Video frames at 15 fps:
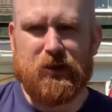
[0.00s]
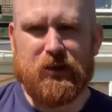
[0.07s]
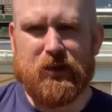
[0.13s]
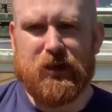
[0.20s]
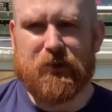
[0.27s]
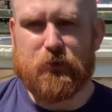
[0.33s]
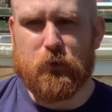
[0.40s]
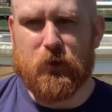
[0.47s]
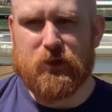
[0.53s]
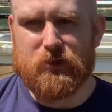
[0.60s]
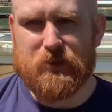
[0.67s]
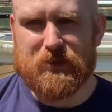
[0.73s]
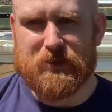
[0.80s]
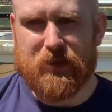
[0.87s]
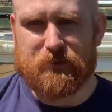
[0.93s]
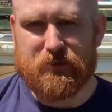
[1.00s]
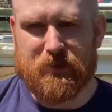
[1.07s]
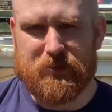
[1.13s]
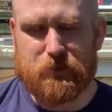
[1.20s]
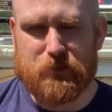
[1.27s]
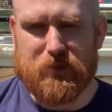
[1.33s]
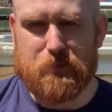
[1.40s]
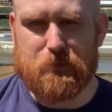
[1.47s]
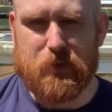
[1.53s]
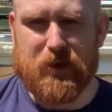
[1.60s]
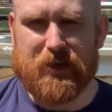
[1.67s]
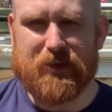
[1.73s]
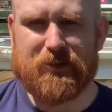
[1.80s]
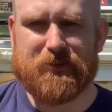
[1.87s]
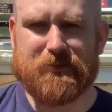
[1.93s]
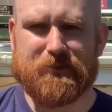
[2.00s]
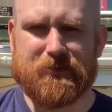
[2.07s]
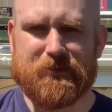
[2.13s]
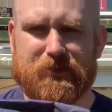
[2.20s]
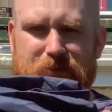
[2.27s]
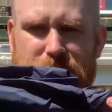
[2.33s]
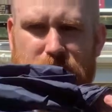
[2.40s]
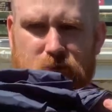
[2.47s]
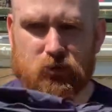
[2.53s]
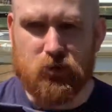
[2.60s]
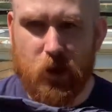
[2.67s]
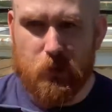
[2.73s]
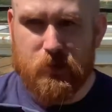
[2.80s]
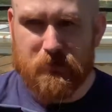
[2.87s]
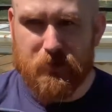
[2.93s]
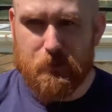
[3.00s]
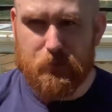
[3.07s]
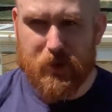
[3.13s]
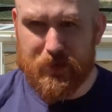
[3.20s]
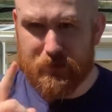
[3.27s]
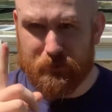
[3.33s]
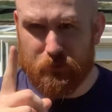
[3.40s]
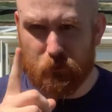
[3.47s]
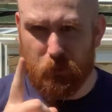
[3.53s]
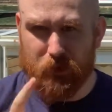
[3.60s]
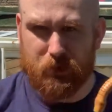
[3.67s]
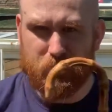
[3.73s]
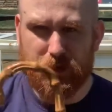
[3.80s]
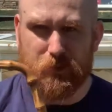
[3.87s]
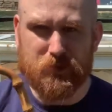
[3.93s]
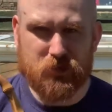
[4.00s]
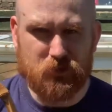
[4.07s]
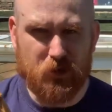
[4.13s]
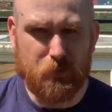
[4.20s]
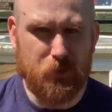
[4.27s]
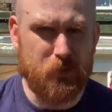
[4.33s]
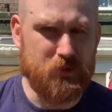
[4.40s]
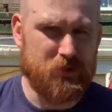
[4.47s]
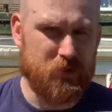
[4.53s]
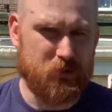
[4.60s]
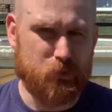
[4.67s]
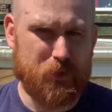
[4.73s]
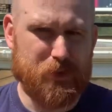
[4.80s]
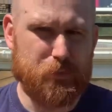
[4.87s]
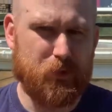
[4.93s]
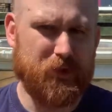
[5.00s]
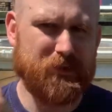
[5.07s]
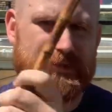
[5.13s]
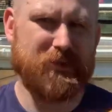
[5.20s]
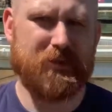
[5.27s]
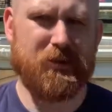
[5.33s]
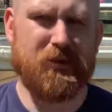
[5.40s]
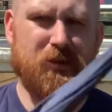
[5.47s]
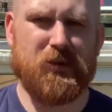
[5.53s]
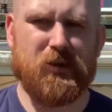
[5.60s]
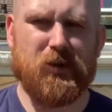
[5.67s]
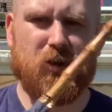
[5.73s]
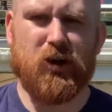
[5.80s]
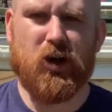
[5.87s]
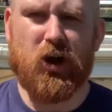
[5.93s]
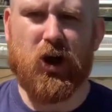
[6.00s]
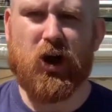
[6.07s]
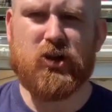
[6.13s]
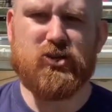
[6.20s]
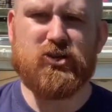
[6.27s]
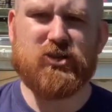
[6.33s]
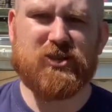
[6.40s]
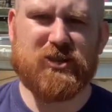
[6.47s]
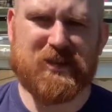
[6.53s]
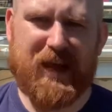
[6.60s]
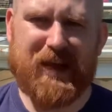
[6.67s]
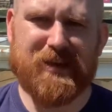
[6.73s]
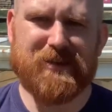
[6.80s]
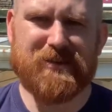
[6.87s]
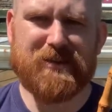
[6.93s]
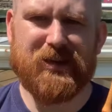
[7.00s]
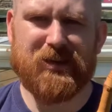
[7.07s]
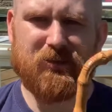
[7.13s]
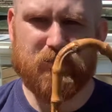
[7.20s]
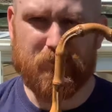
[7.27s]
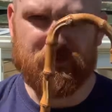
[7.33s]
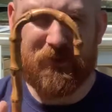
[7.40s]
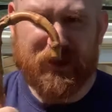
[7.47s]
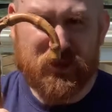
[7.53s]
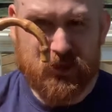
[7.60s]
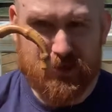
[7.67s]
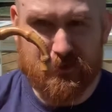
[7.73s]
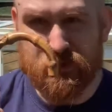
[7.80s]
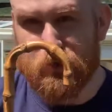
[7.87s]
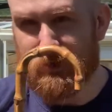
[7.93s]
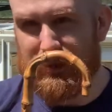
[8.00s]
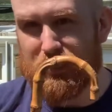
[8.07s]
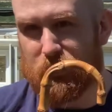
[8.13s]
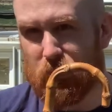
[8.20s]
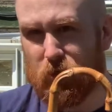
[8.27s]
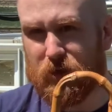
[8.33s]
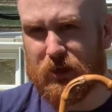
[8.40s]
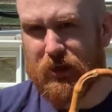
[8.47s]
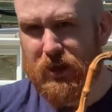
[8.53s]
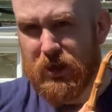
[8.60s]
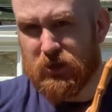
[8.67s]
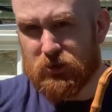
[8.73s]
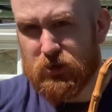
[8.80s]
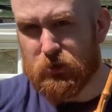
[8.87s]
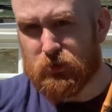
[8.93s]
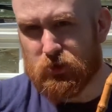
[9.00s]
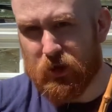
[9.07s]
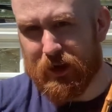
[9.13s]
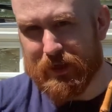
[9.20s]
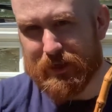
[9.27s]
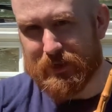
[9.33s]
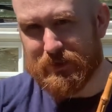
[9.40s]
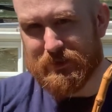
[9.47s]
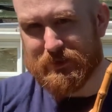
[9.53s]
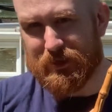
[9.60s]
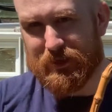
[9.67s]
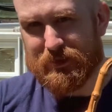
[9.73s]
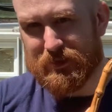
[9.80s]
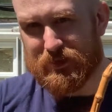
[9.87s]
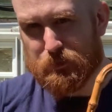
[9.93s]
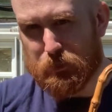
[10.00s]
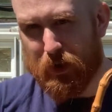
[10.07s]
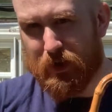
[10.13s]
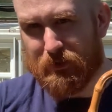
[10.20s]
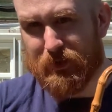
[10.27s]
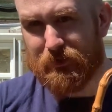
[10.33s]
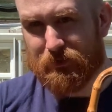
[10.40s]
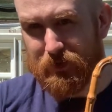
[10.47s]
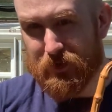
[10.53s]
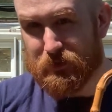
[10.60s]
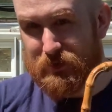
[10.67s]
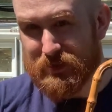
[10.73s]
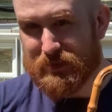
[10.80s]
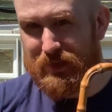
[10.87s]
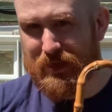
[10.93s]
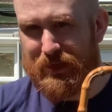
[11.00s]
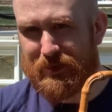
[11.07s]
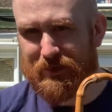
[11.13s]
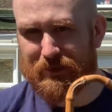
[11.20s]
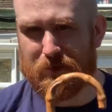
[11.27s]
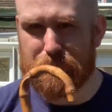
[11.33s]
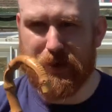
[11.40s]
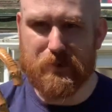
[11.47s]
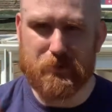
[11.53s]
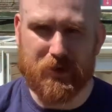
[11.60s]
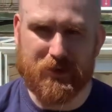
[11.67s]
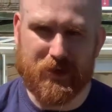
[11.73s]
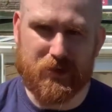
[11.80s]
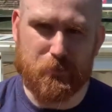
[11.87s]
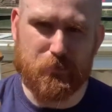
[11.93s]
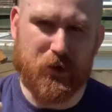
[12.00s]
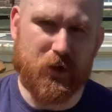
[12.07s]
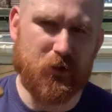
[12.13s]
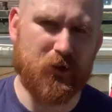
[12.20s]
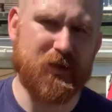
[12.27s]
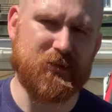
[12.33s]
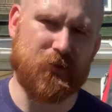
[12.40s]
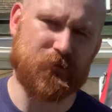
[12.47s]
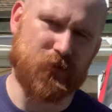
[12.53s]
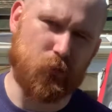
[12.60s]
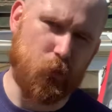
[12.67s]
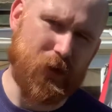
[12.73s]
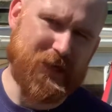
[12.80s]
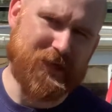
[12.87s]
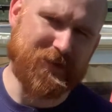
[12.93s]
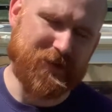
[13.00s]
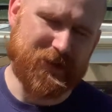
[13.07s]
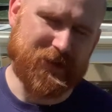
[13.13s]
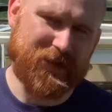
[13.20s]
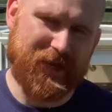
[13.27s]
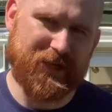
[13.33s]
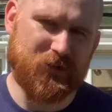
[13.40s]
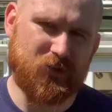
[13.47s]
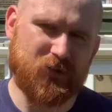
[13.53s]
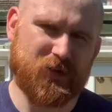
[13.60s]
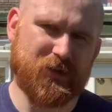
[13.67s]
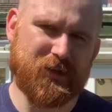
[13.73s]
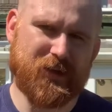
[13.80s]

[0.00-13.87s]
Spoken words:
if you are doing self-defense with the umbrella, know your umbrella, one, know its strong points, know its weak points. Understand the fiction of using the hook. Do try in concerted sparring for you to see. And bear in mind that an umbrella hook is often weaker than a cane hook.